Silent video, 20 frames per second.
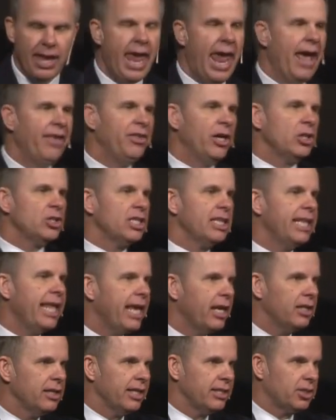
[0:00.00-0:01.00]
and there's
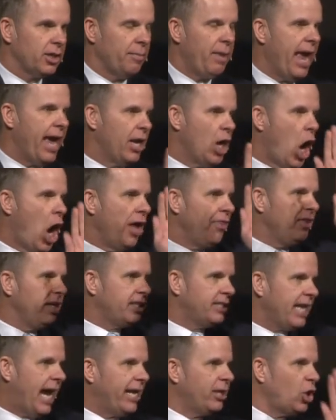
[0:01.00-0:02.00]
legalism. And on the
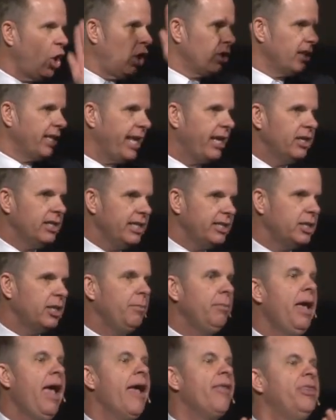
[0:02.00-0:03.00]
side called
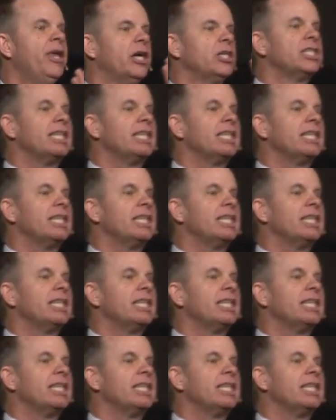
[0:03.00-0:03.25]
legalism, there's